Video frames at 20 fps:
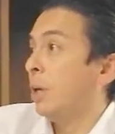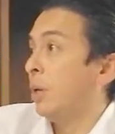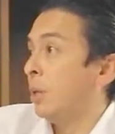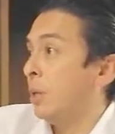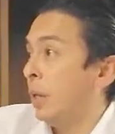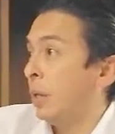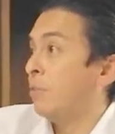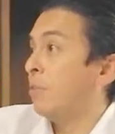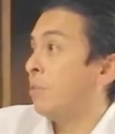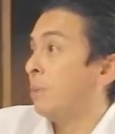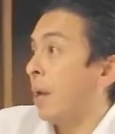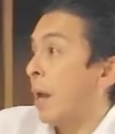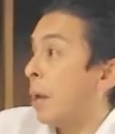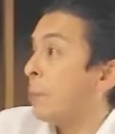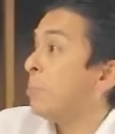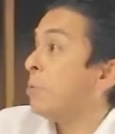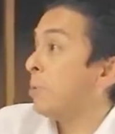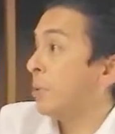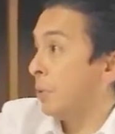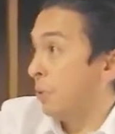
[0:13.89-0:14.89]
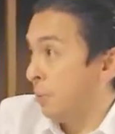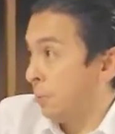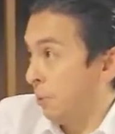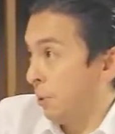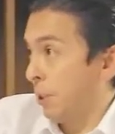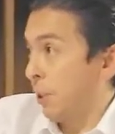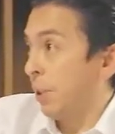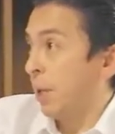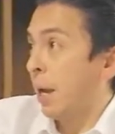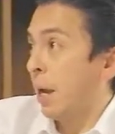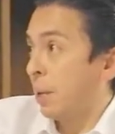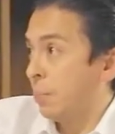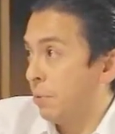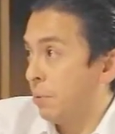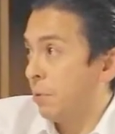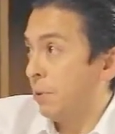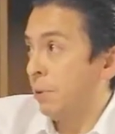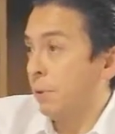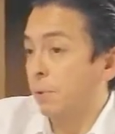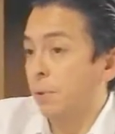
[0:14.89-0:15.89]
The answer is absolutely,
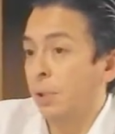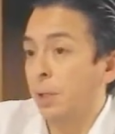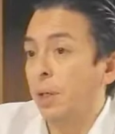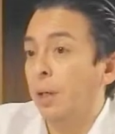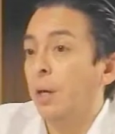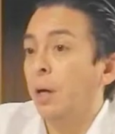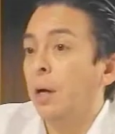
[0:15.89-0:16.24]
absolutely.